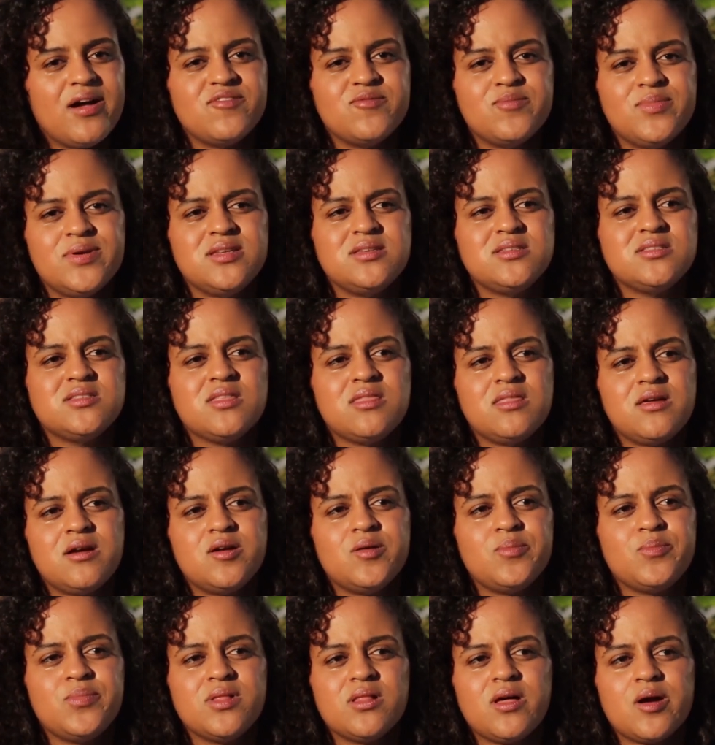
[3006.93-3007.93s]
I've been to
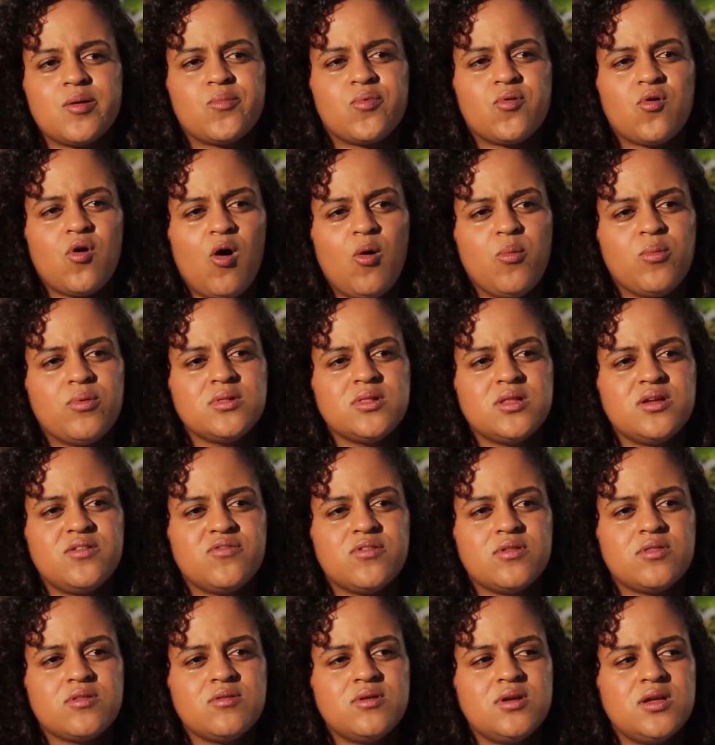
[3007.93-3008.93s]
therapy properly
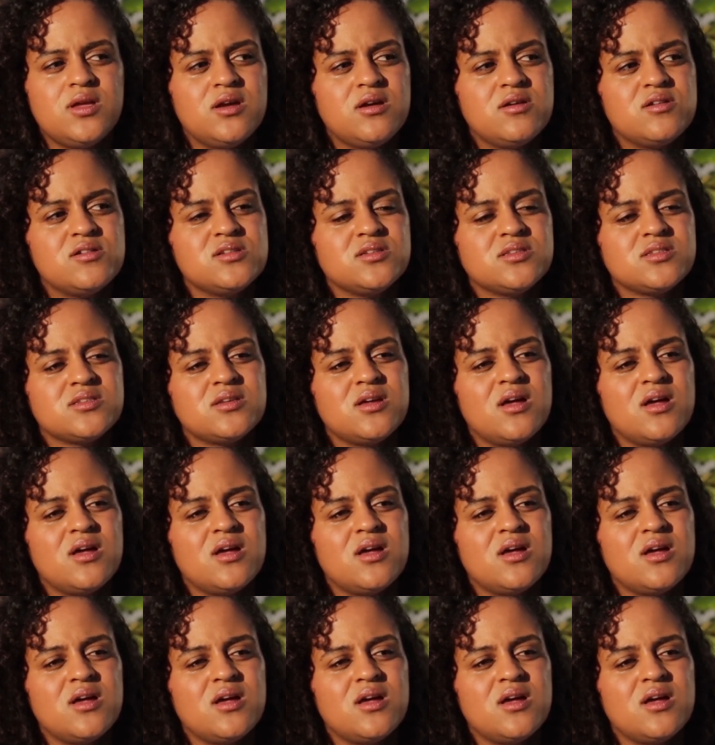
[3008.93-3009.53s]
for 3 years.